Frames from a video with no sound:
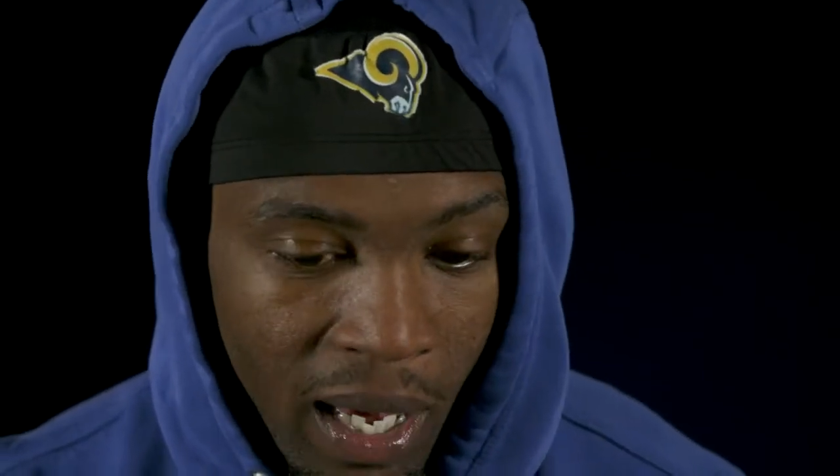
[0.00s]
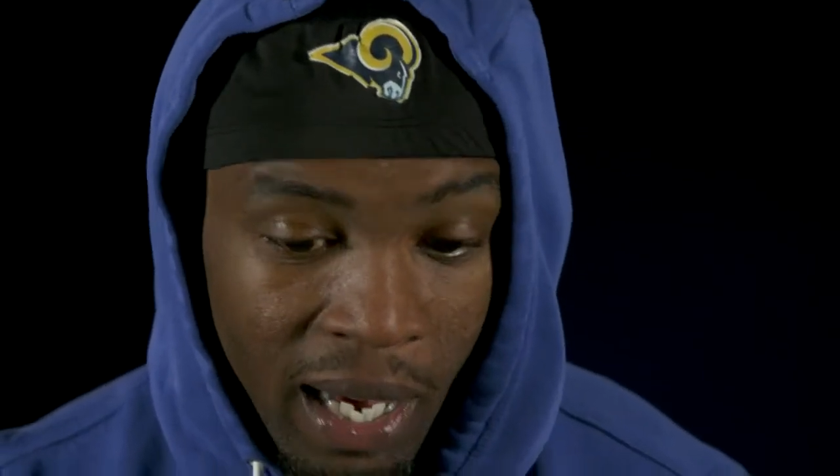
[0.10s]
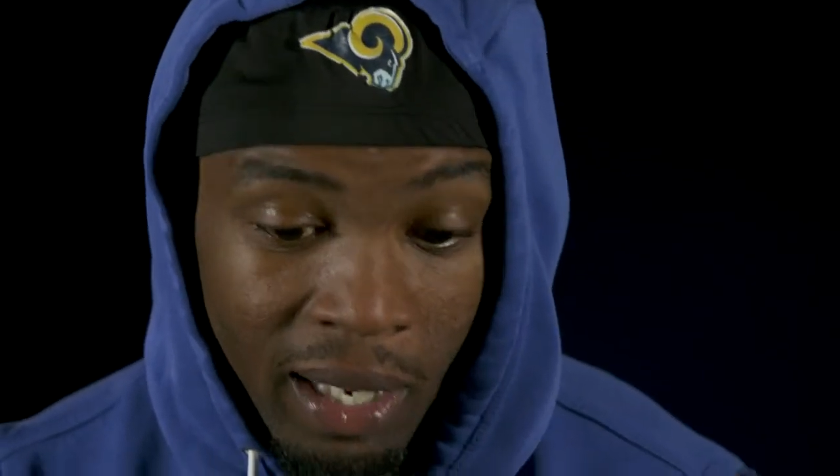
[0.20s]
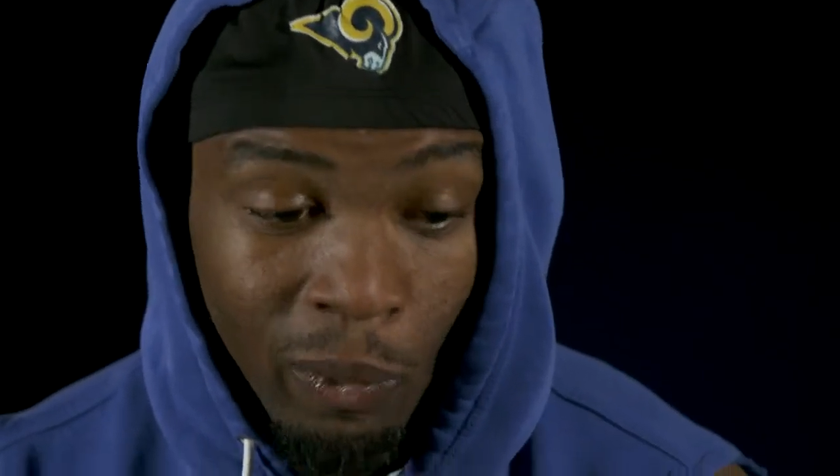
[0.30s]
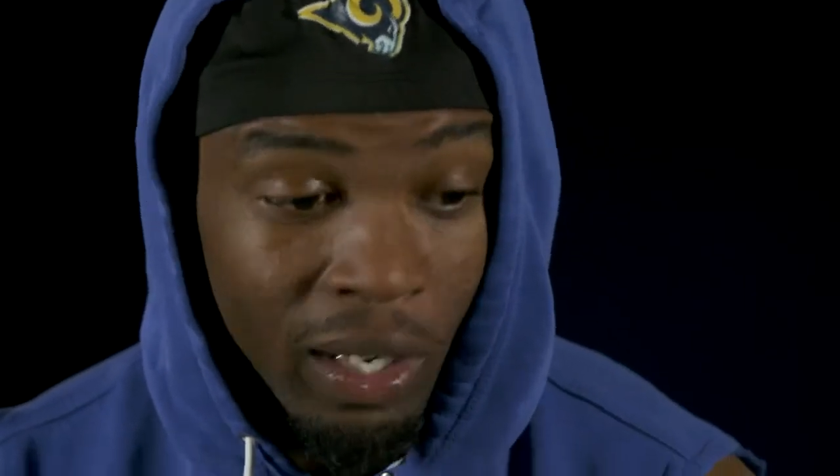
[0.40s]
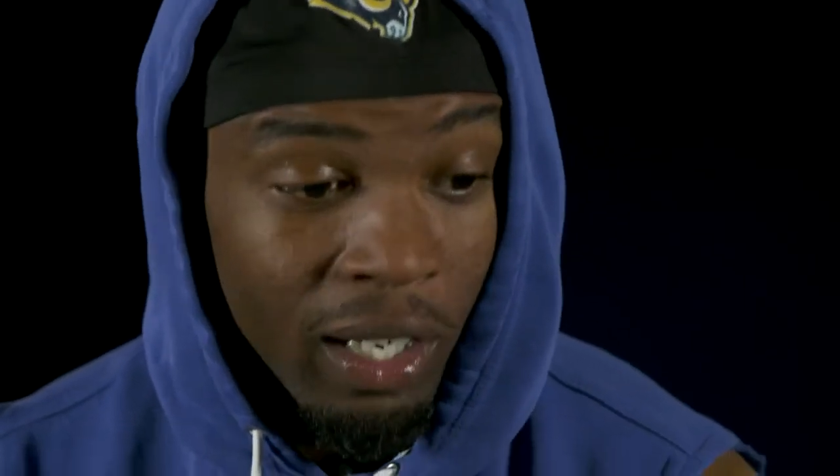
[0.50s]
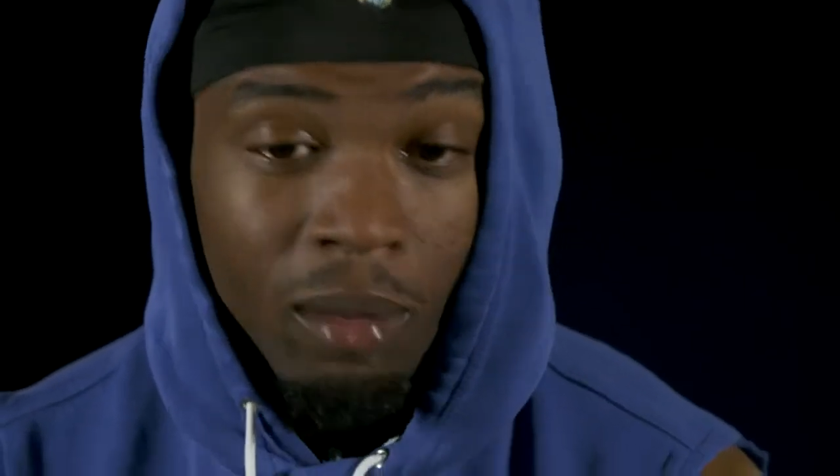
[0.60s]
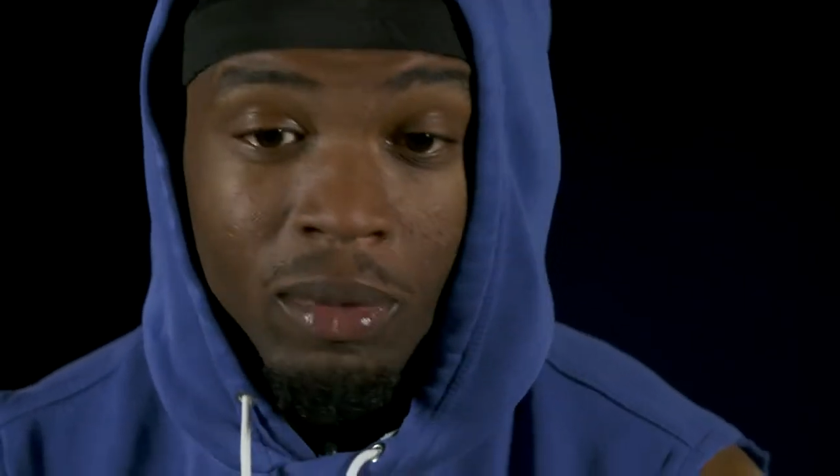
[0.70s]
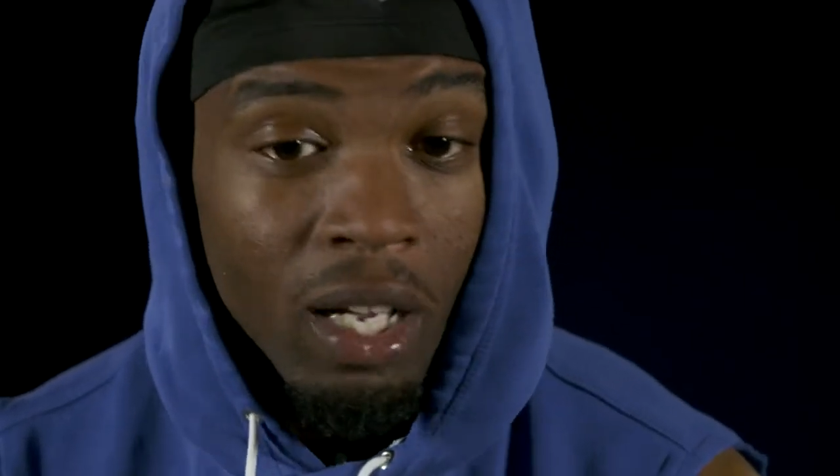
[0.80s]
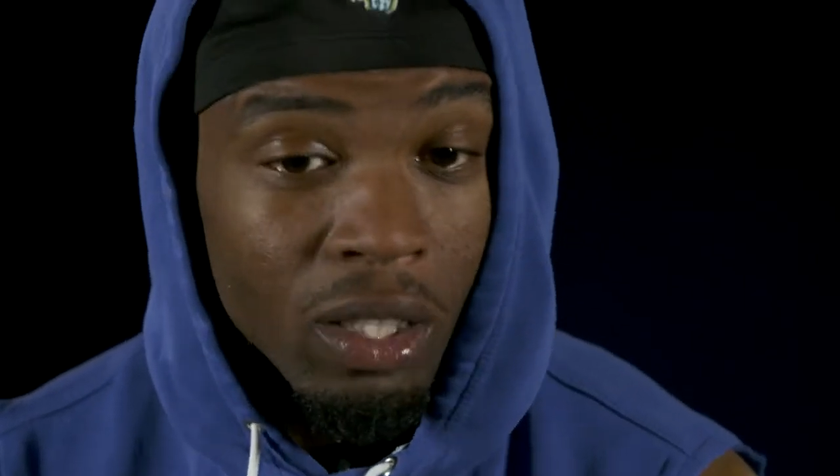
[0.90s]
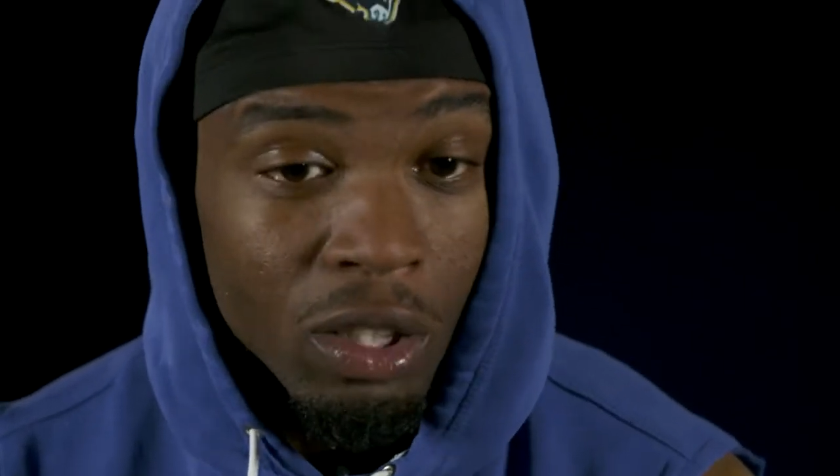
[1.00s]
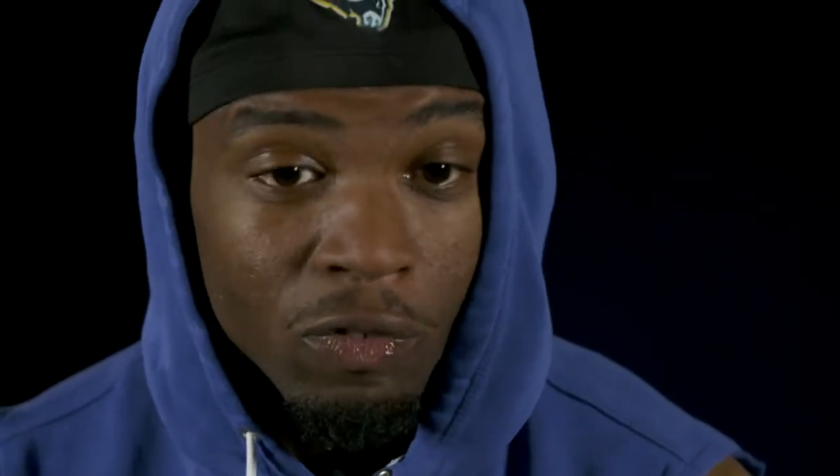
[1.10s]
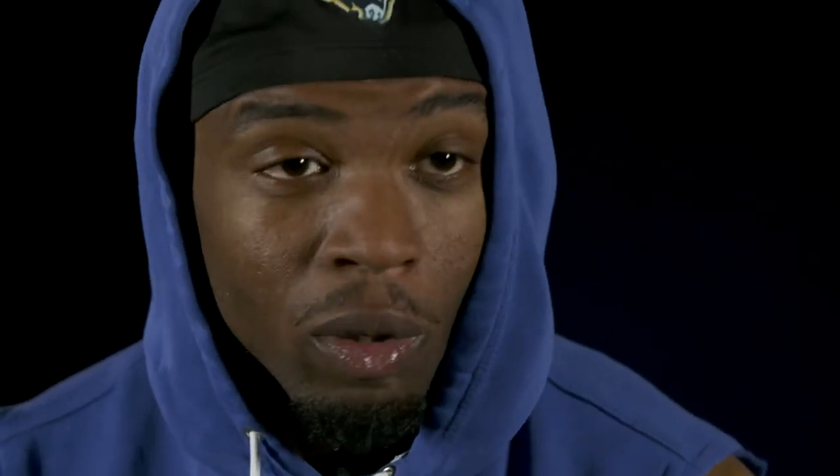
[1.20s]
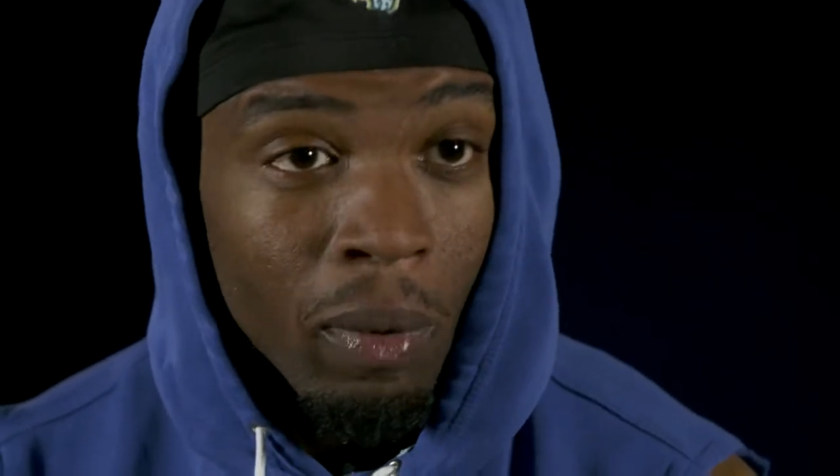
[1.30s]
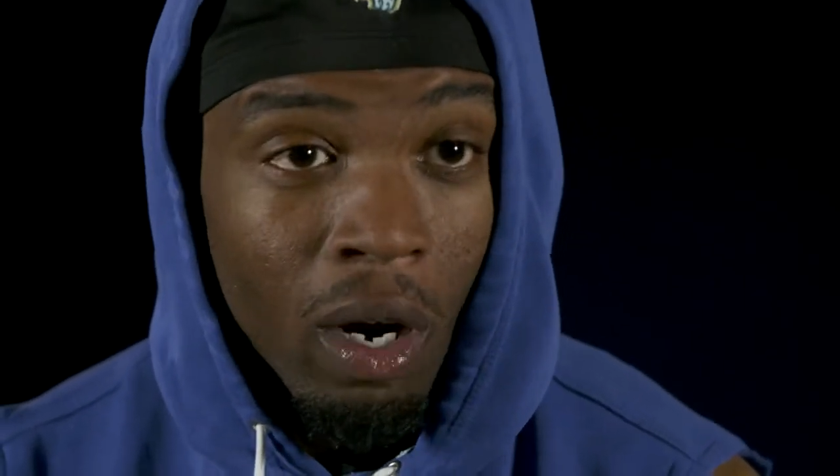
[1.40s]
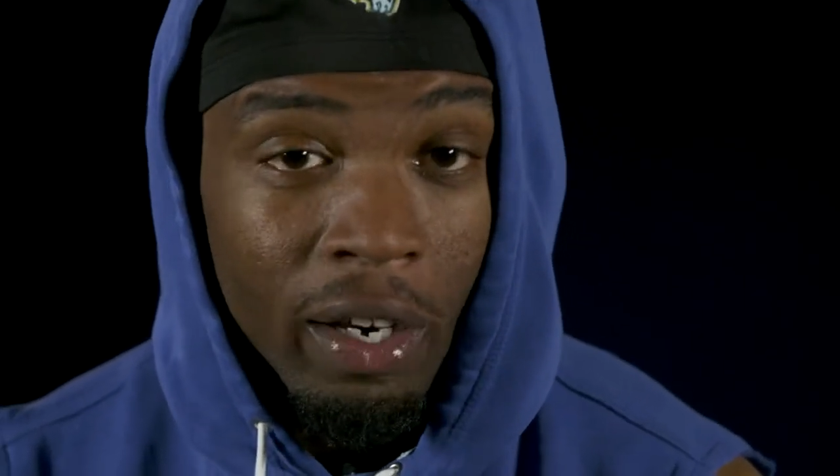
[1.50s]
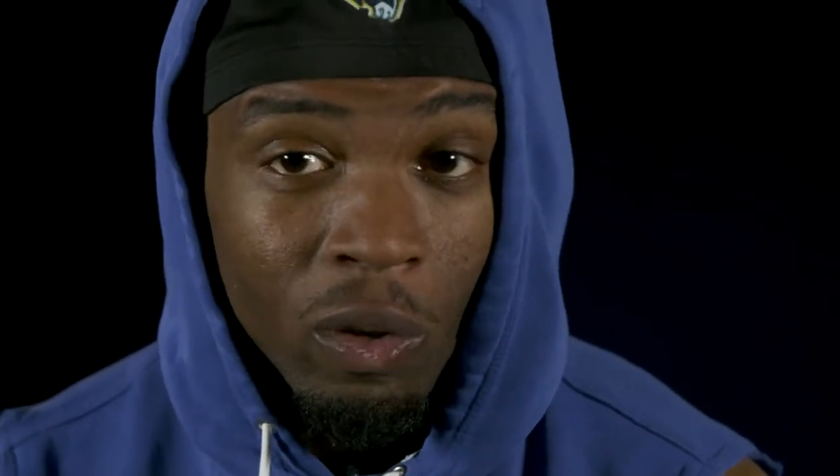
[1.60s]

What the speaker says: And when it come down to this football,